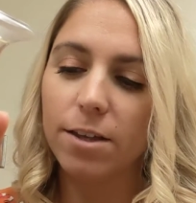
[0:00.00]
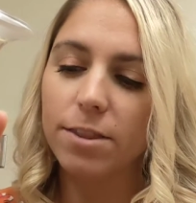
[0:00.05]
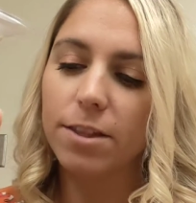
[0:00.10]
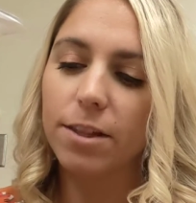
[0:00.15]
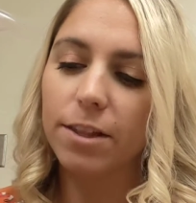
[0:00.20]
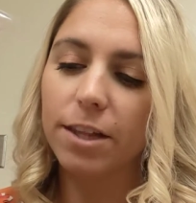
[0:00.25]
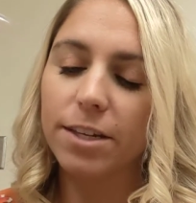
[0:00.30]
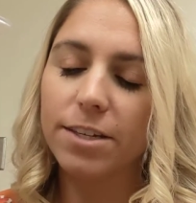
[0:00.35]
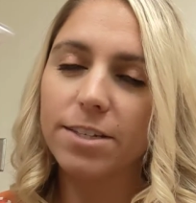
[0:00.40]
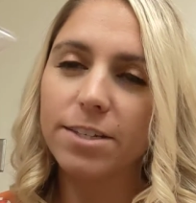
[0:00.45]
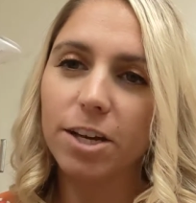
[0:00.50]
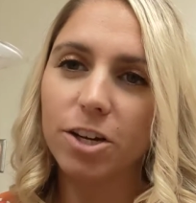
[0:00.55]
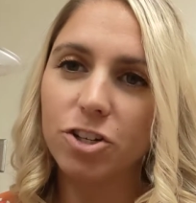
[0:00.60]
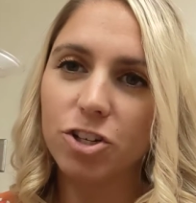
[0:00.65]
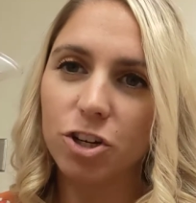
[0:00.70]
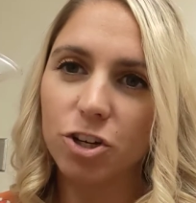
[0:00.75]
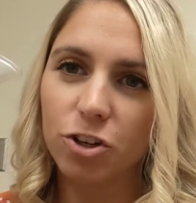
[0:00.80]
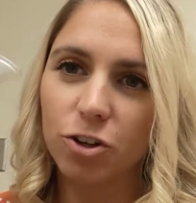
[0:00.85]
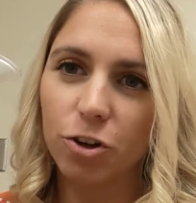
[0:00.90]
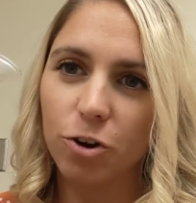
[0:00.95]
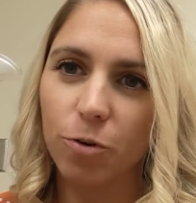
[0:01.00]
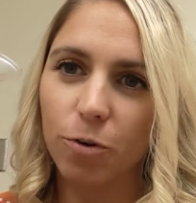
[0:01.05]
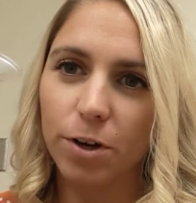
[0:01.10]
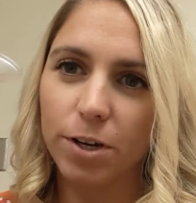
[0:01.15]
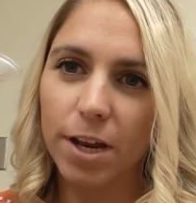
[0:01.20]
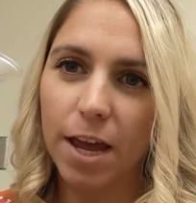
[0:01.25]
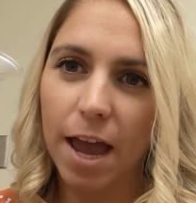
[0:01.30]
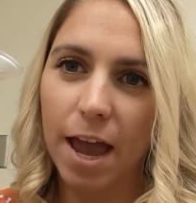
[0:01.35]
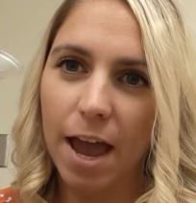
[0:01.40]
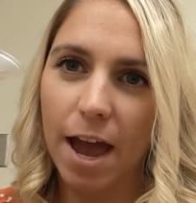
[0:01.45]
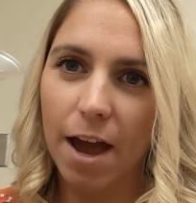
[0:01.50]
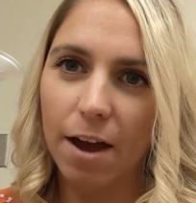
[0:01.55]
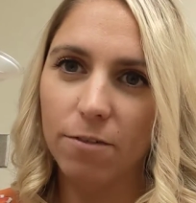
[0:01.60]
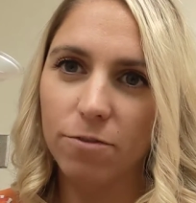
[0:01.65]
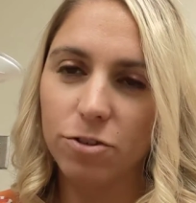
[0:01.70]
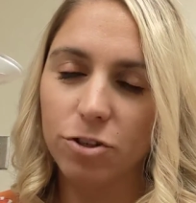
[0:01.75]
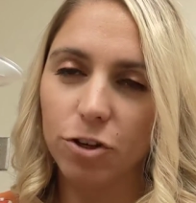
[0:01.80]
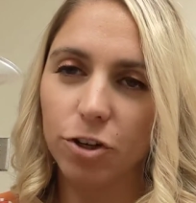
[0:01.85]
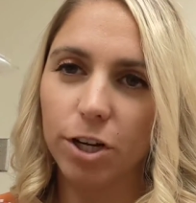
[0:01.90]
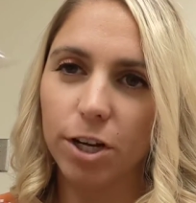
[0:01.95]
the less suction you're going to
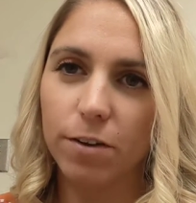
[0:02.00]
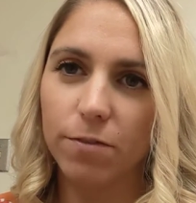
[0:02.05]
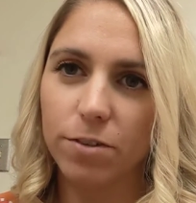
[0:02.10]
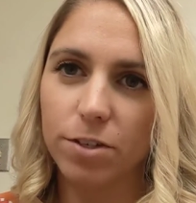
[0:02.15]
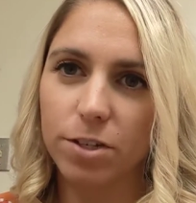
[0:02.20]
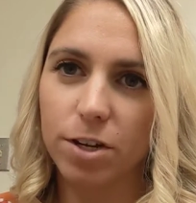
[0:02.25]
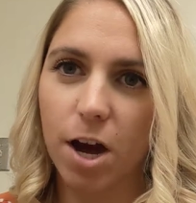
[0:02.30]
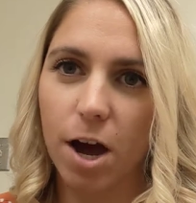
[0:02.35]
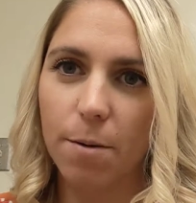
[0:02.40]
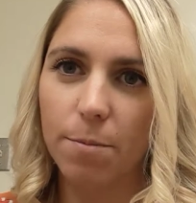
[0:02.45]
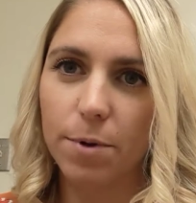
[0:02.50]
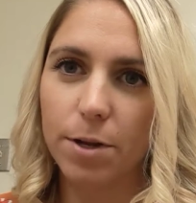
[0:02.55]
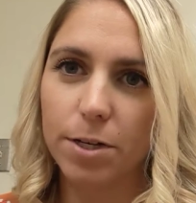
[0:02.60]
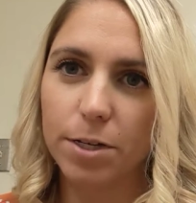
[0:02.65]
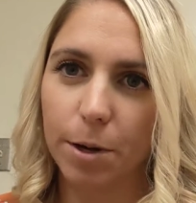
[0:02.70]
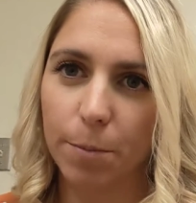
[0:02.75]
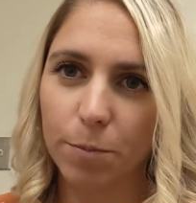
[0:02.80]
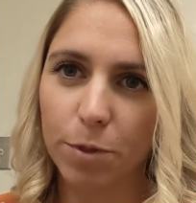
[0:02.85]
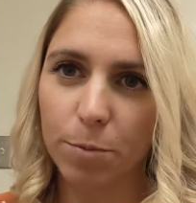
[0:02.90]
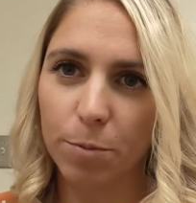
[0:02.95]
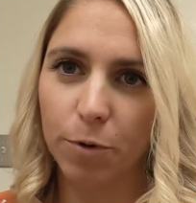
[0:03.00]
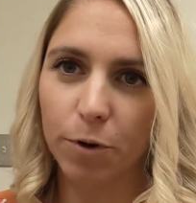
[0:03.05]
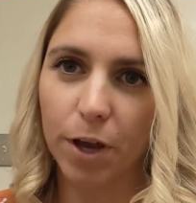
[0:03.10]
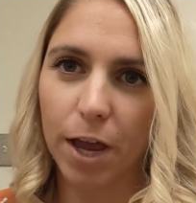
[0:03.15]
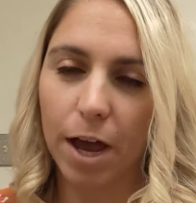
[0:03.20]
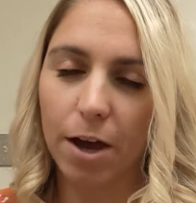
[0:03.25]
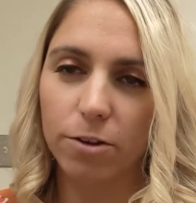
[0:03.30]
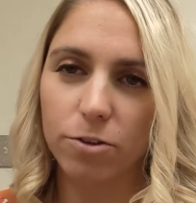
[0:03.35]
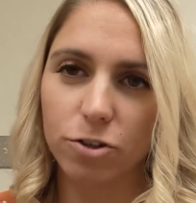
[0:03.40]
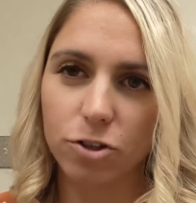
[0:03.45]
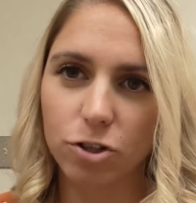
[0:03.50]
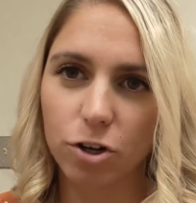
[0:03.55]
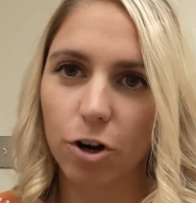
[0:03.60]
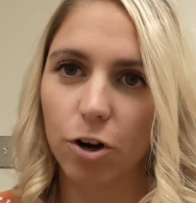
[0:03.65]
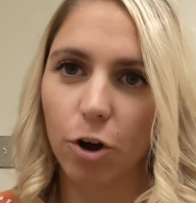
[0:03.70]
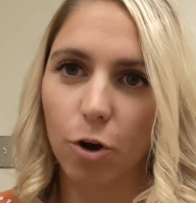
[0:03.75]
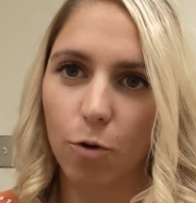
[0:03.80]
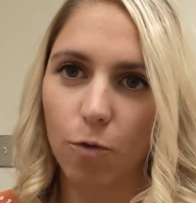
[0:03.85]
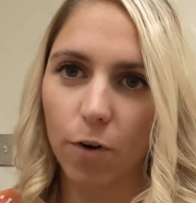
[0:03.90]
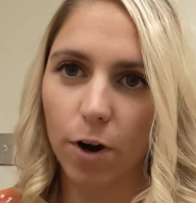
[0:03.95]
have. So you're going to have to stop, dump the milk out, and
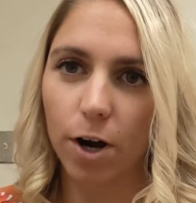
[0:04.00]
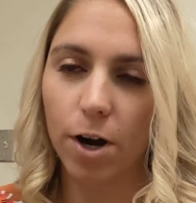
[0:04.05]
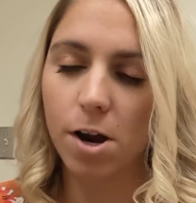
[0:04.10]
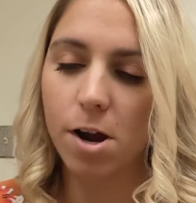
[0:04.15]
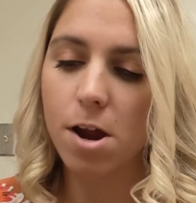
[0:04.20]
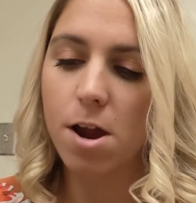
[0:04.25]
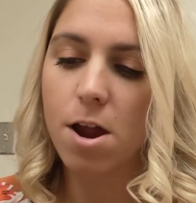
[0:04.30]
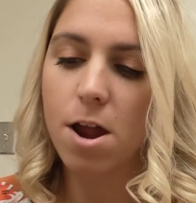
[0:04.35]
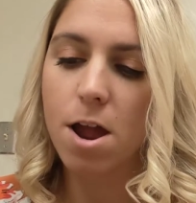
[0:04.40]
start over.